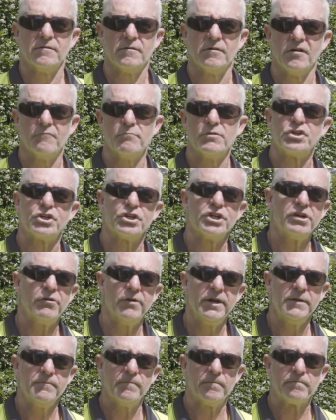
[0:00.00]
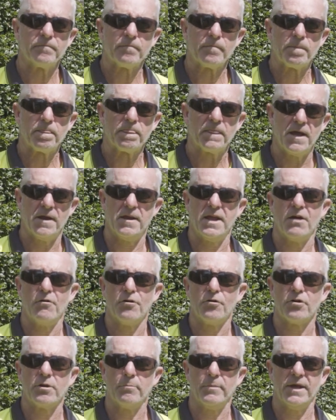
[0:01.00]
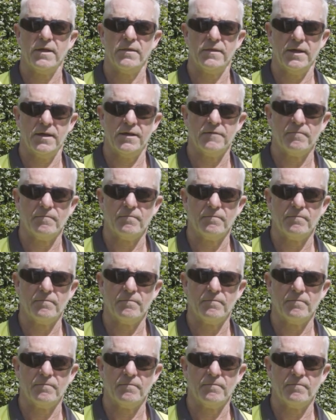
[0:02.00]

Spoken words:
of machinery and how I got about there.